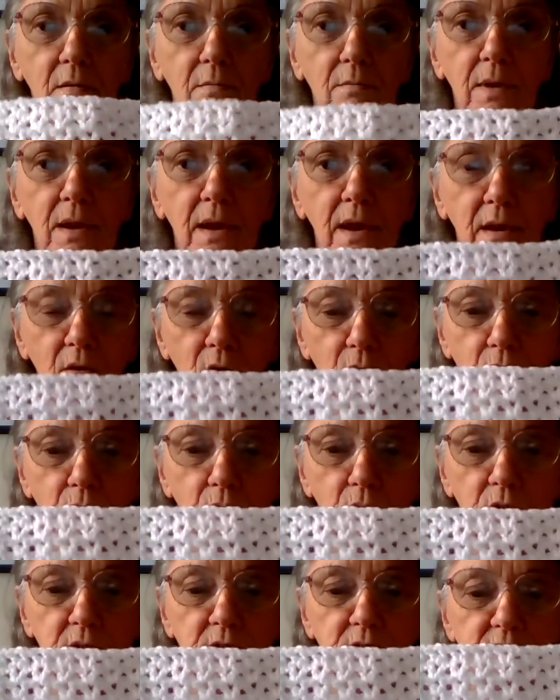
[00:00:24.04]

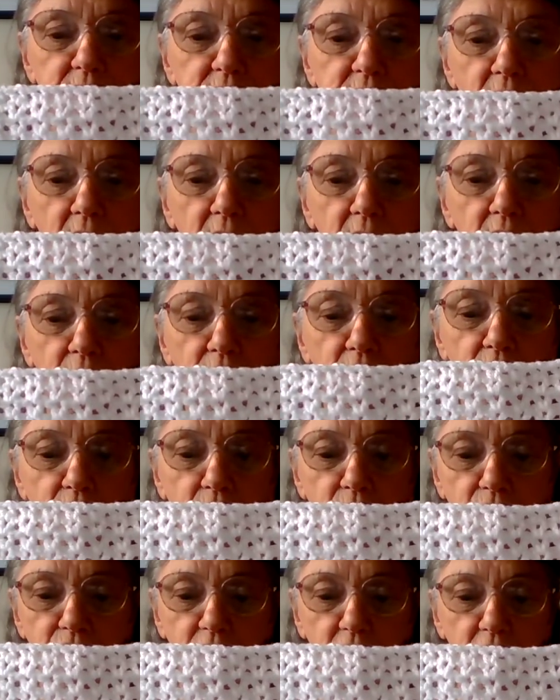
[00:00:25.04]
old single
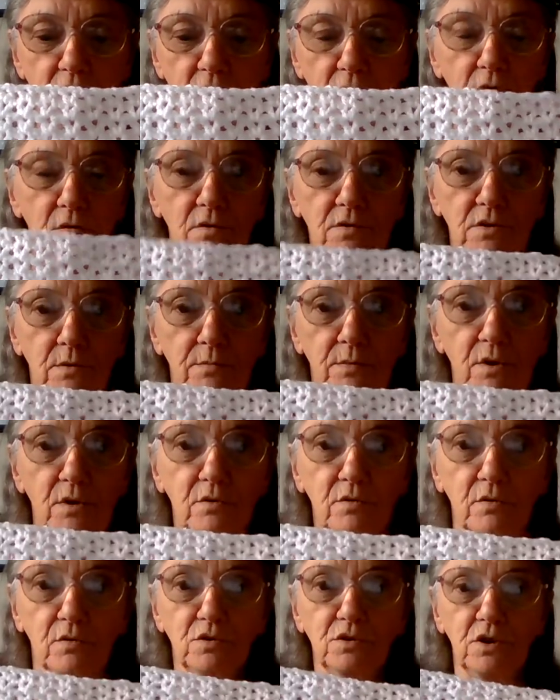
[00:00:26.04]
crochet or double
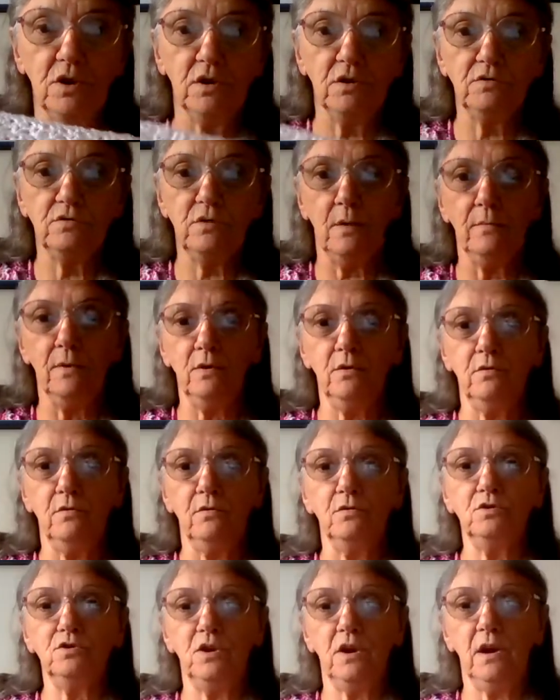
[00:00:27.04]
crochet or treble
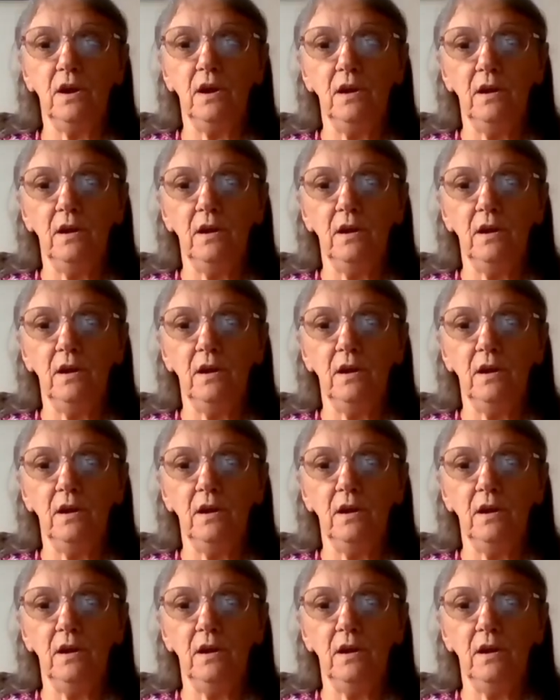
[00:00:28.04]
crochet.